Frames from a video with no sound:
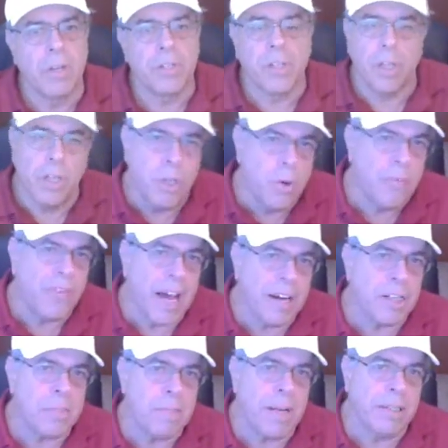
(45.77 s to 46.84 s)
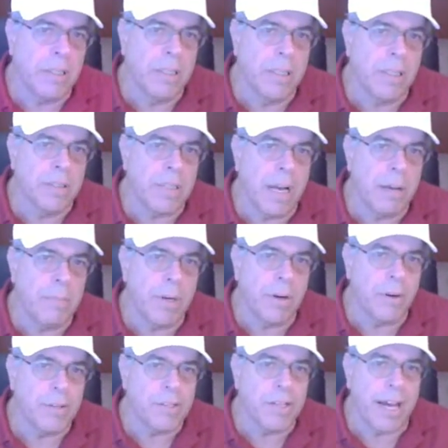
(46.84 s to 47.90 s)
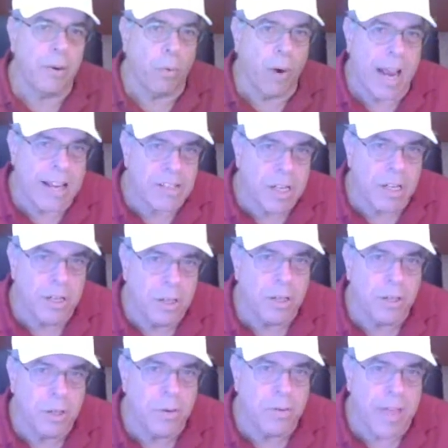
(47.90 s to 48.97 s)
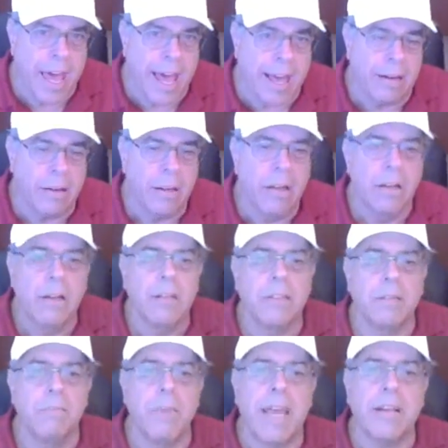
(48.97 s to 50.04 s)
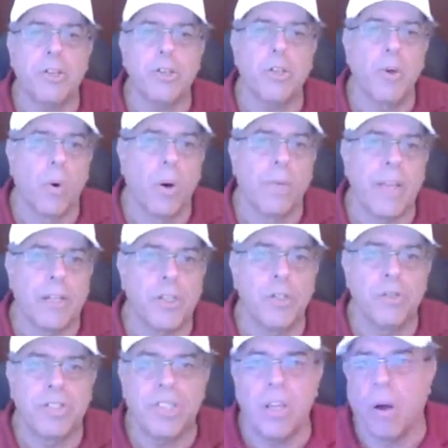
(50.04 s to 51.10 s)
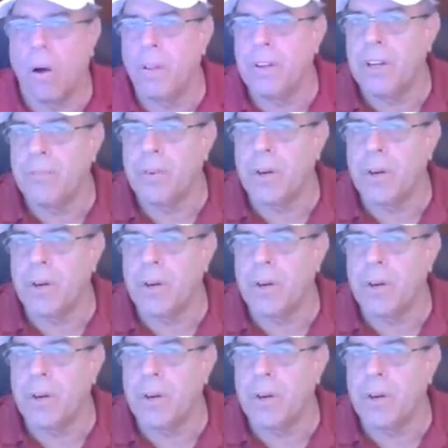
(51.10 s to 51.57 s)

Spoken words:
So you've got to spend a little time on our site. We're asking you to do that to make sure that you see all the